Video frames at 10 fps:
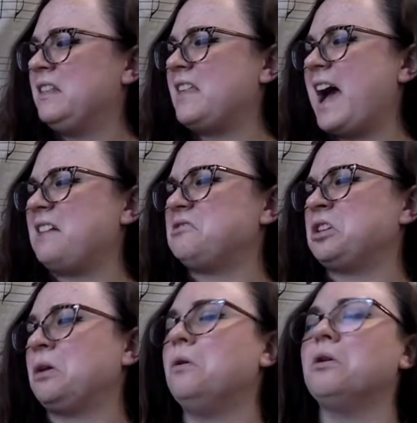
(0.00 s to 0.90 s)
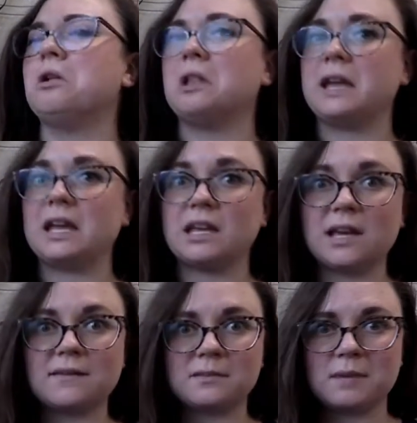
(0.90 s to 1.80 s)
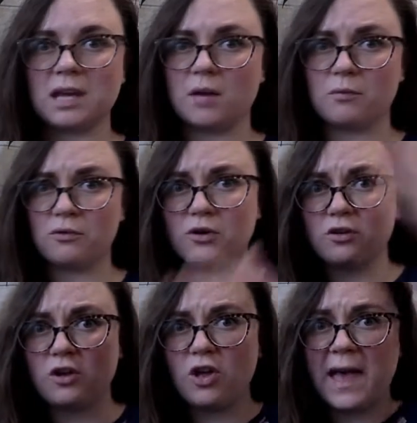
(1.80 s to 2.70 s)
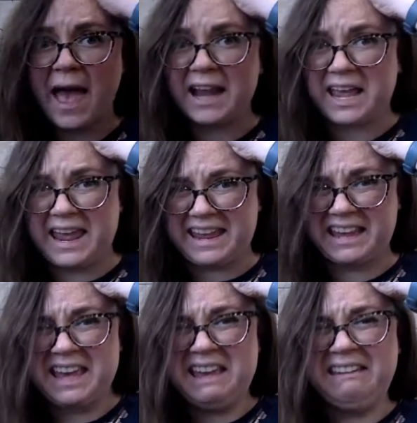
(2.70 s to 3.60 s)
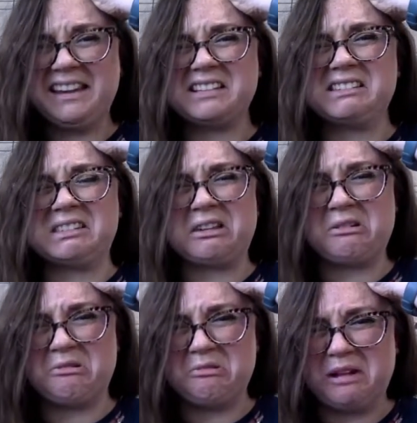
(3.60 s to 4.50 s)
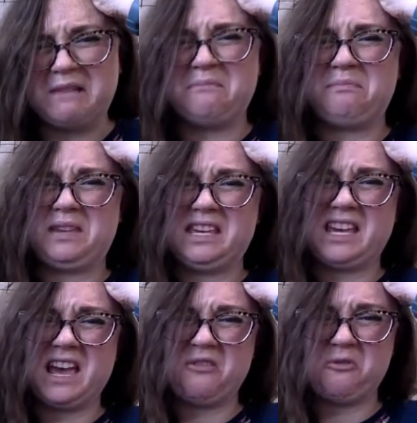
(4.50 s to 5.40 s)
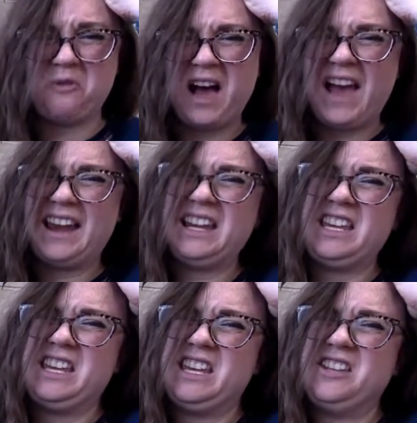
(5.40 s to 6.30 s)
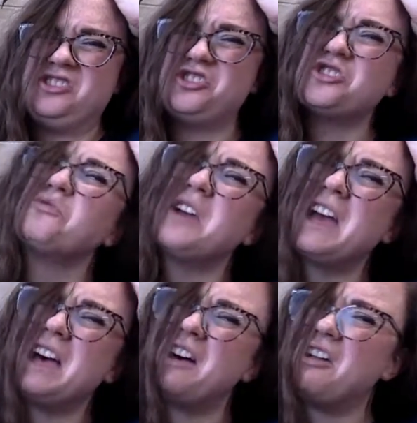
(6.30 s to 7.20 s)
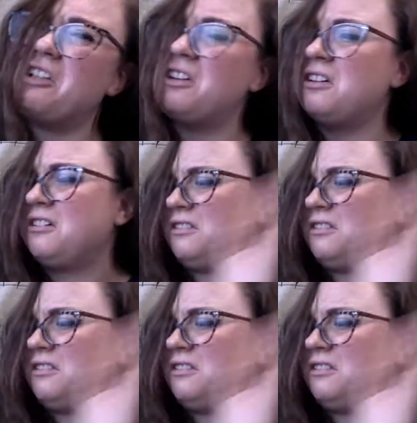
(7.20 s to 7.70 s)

That tootling gives me a brutal headache. It's so wimpy and whiny and shrill.